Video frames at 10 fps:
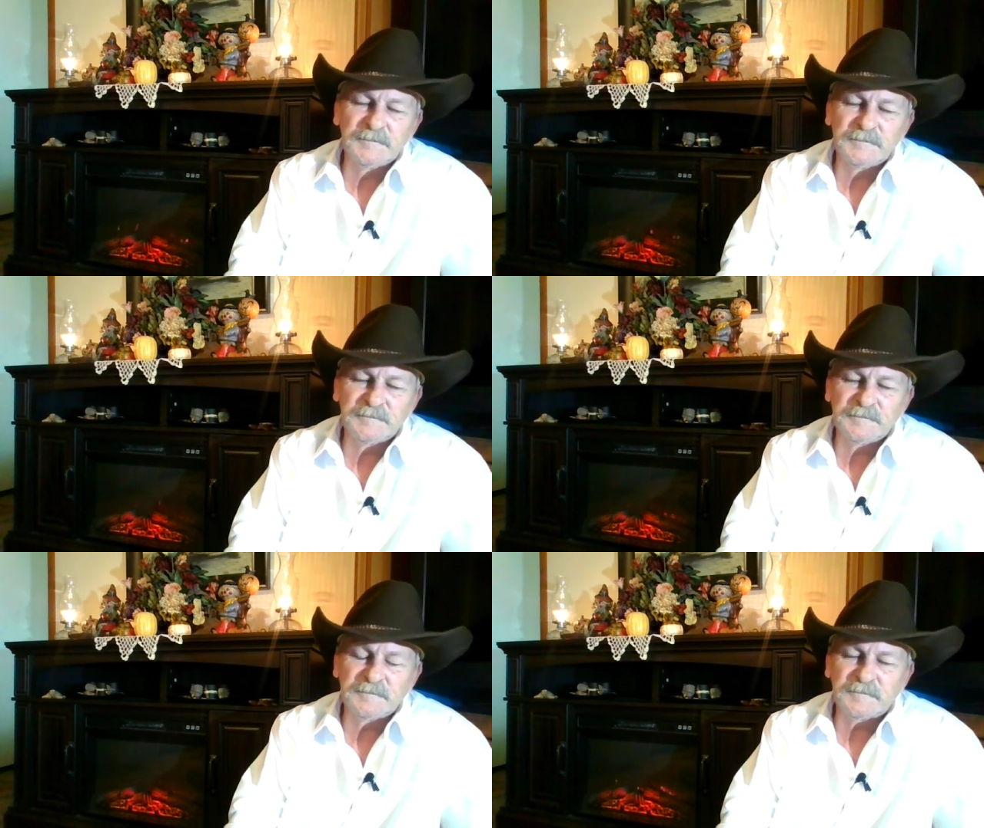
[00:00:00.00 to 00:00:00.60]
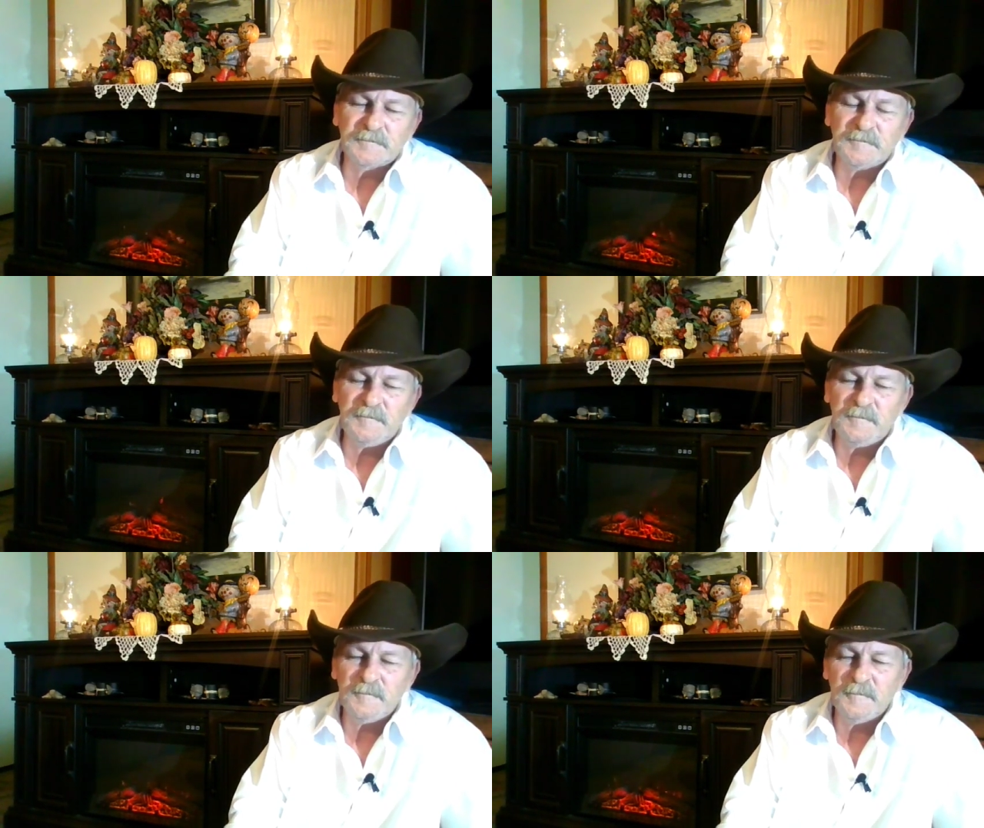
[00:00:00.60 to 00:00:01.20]

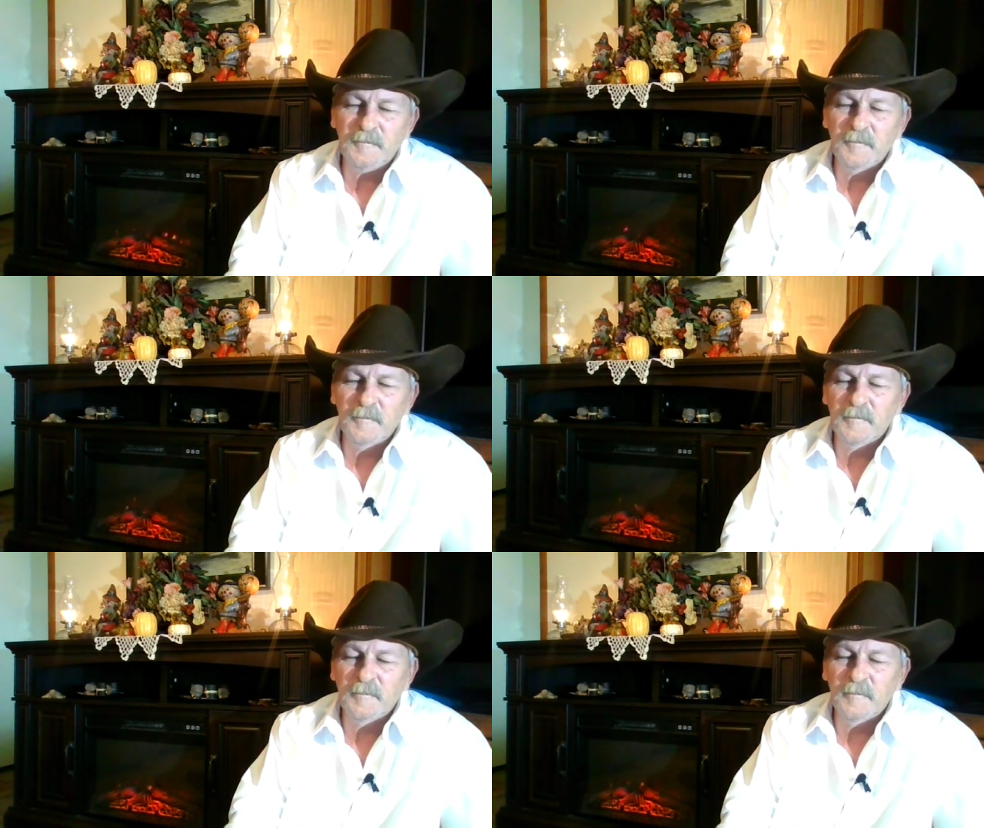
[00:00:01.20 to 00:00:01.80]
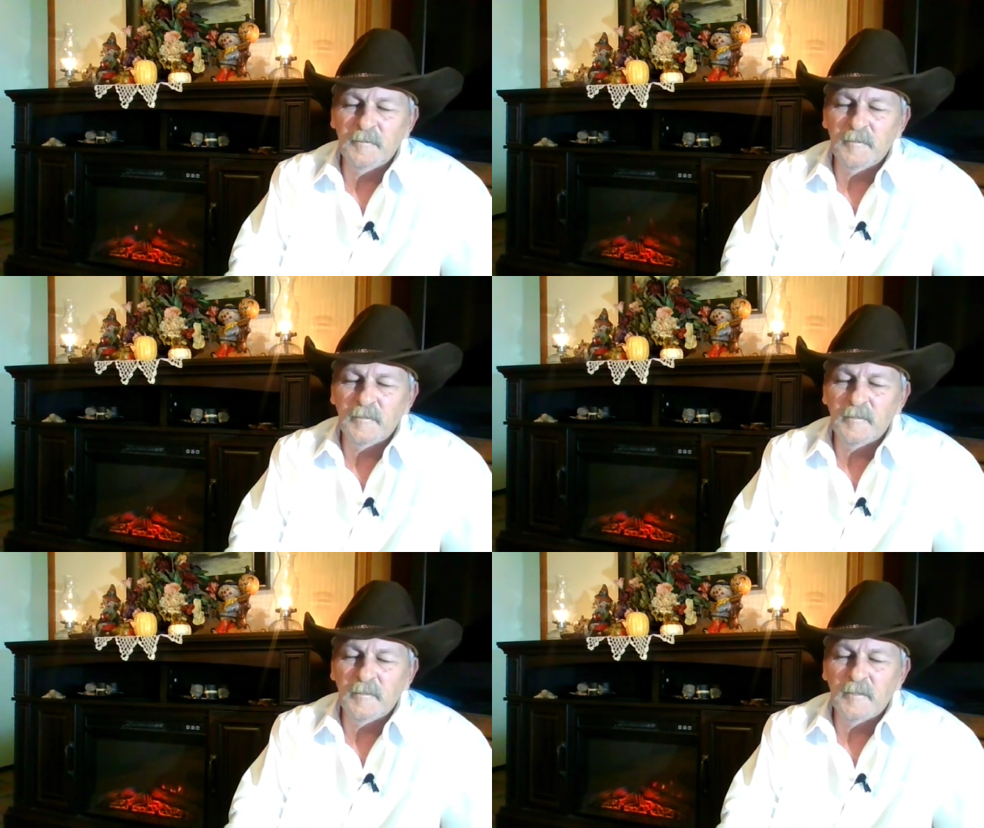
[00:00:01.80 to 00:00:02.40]

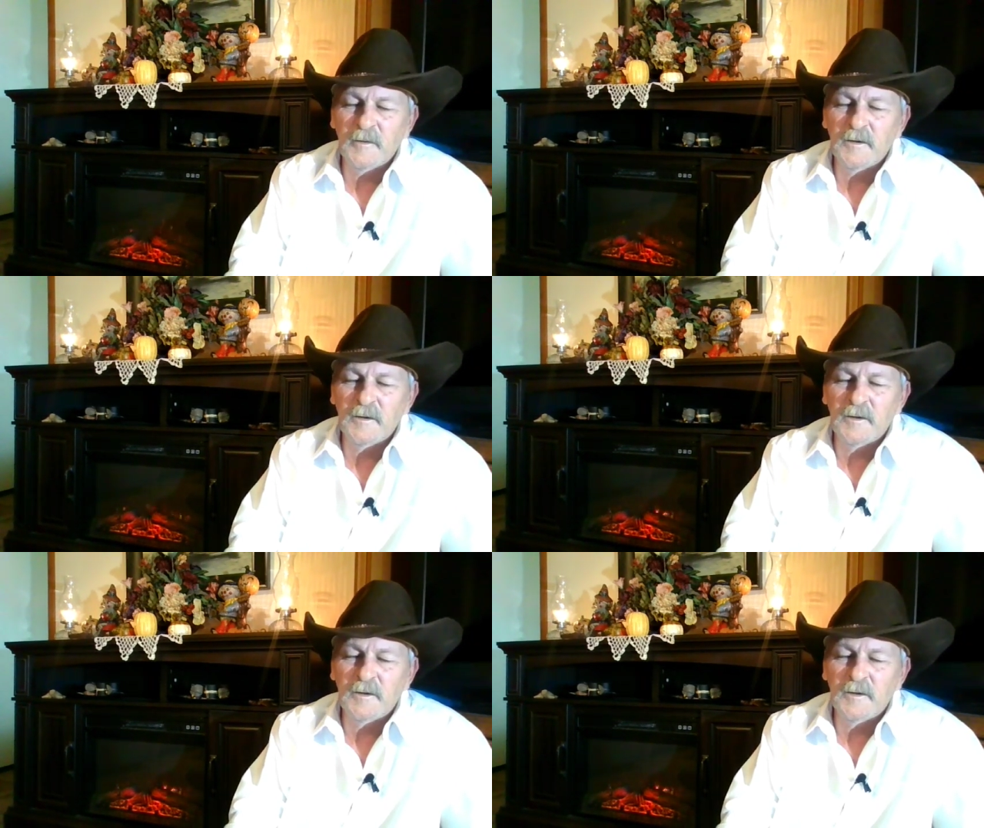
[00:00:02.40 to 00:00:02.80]
No one is speaking in this clip.